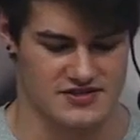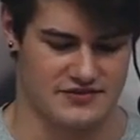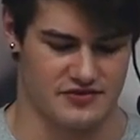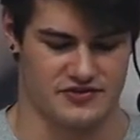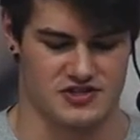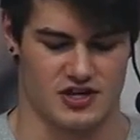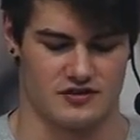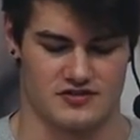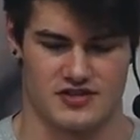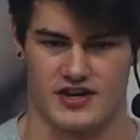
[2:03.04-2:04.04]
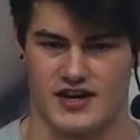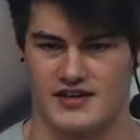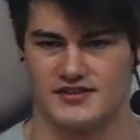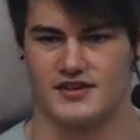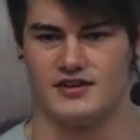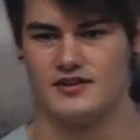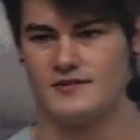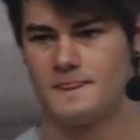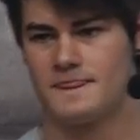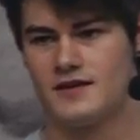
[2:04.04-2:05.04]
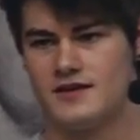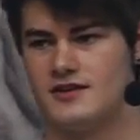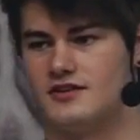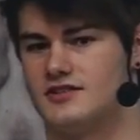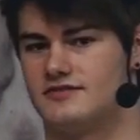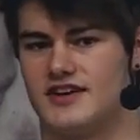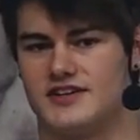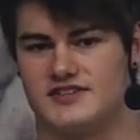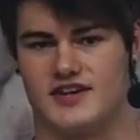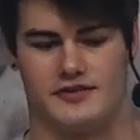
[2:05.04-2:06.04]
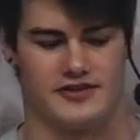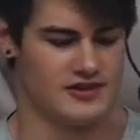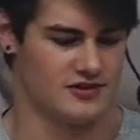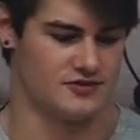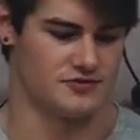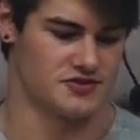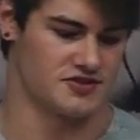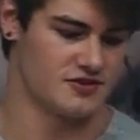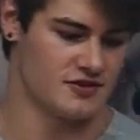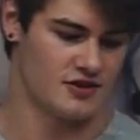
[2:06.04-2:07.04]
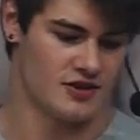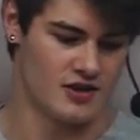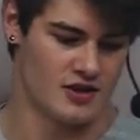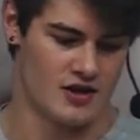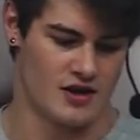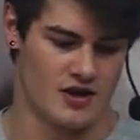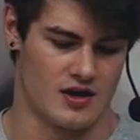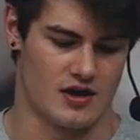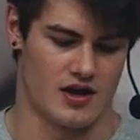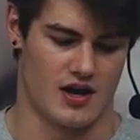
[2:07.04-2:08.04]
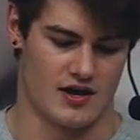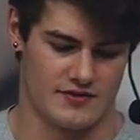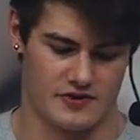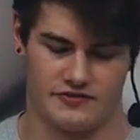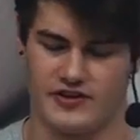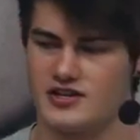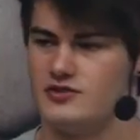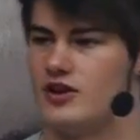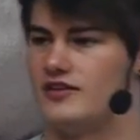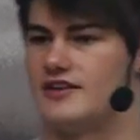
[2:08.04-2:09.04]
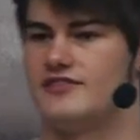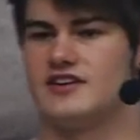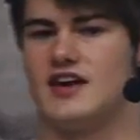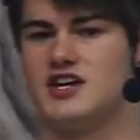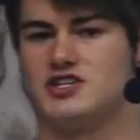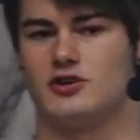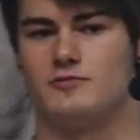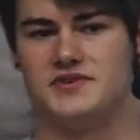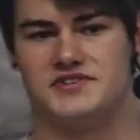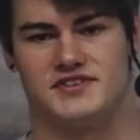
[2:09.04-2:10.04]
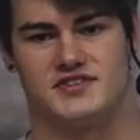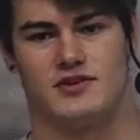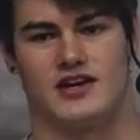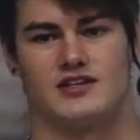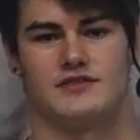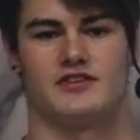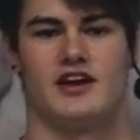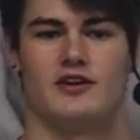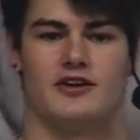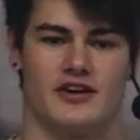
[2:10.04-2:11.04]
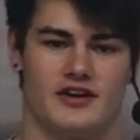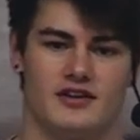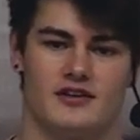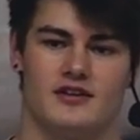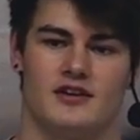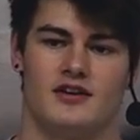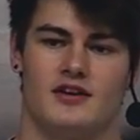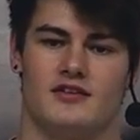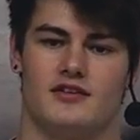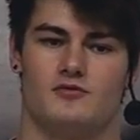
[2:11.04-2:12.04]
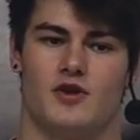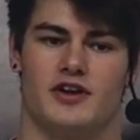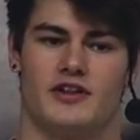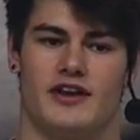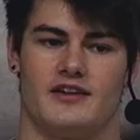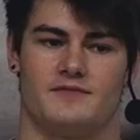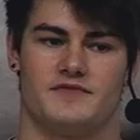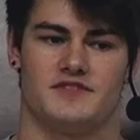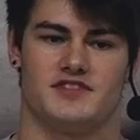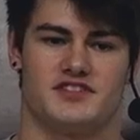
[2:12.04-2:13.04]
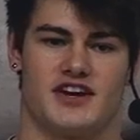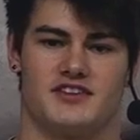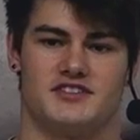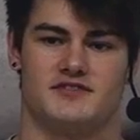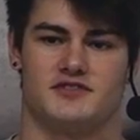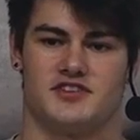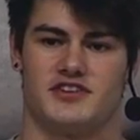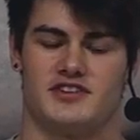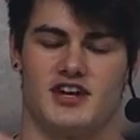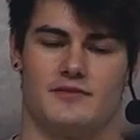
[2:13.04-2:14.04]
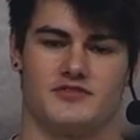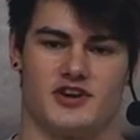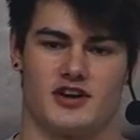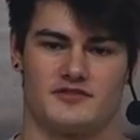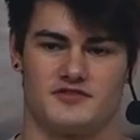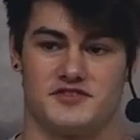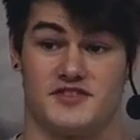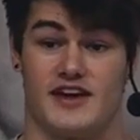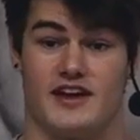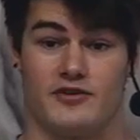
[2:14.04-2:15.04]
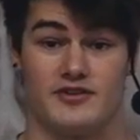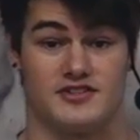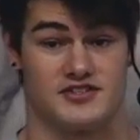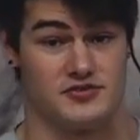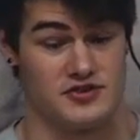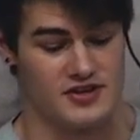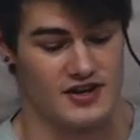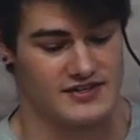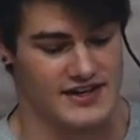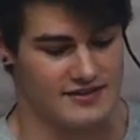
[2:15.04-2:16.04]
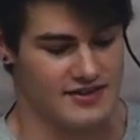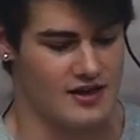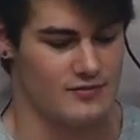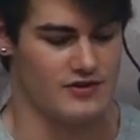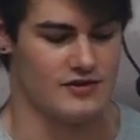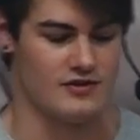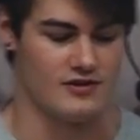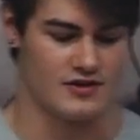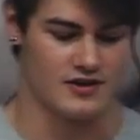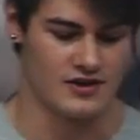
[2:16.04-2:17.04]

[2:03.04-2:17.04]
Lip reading: because every photographer kind of has a different kind of style that they use. Even if you go on vacation or business to a different area, you want to just kind of see if there's any top photographers in that area, just so you can contact them and